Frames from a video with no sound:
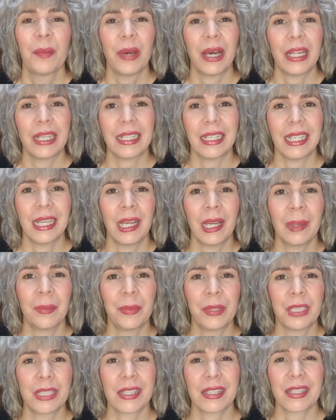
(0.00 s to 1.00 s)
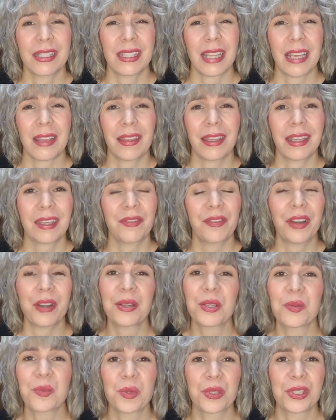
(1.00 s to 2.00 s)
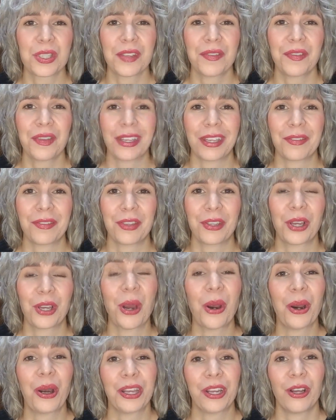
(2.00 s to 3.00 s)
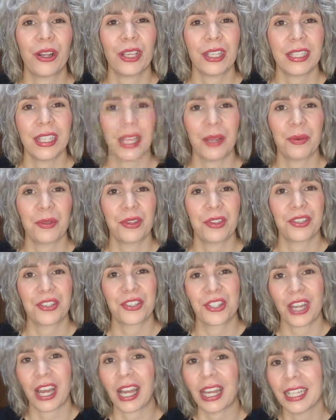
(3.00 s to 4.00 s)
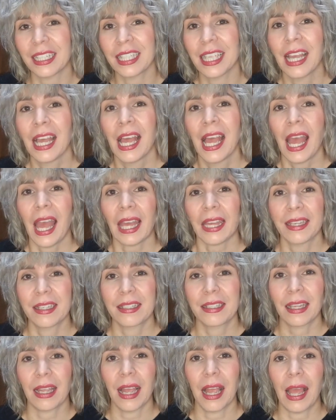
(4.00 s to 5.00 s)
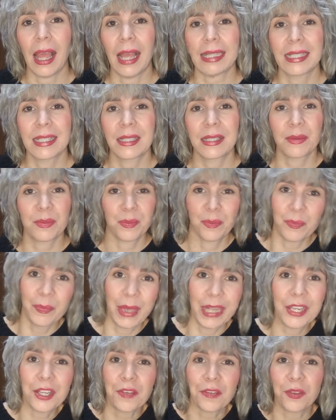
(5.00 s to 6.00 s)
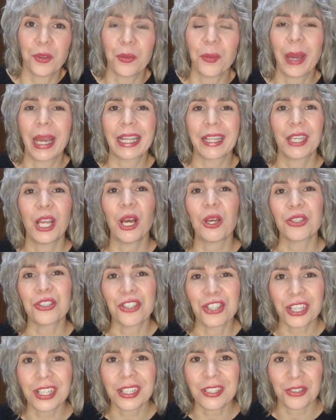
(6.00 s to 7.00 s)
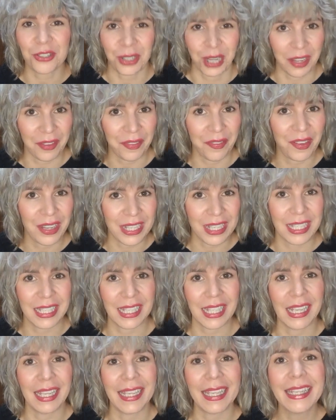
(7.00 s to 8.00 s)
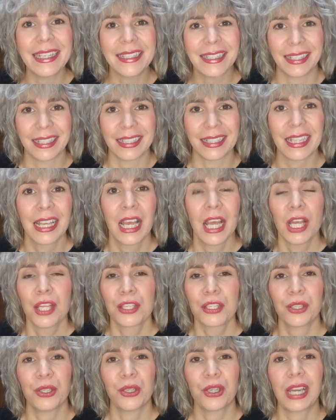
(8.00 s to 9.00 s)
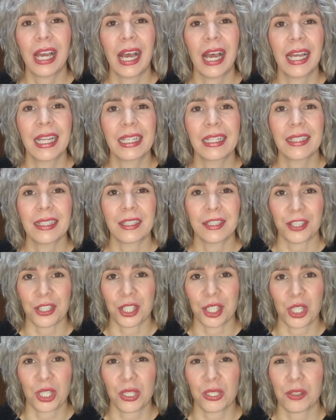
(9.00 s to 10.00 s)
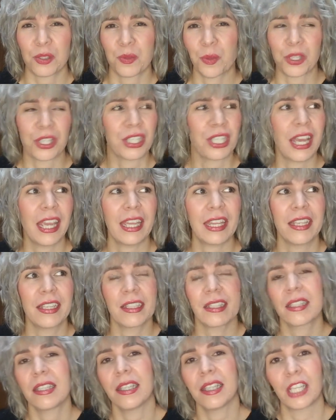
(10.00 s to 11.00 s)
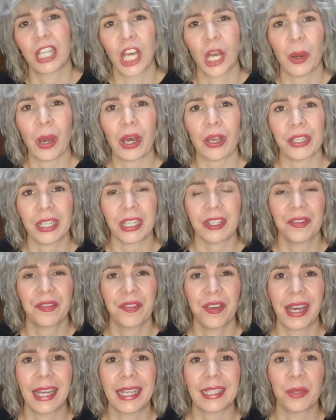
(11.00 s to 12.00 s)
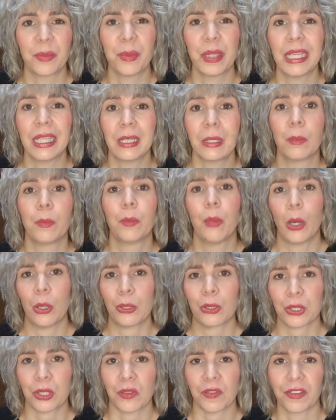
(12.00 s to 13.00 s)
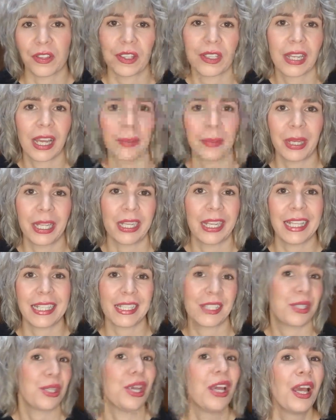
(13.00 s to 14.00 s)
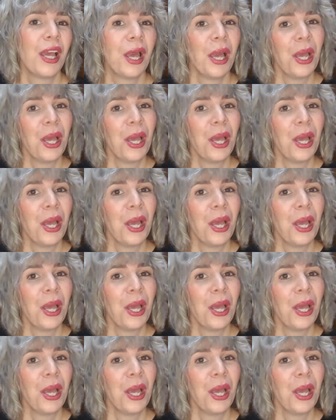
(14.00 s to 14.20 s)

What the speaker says: But this is, I think, very specific if you go on holiday with a child. And as many of you might know, children are fussy eaters. So you can't just spontaneously go out and find a meal most of the time, unless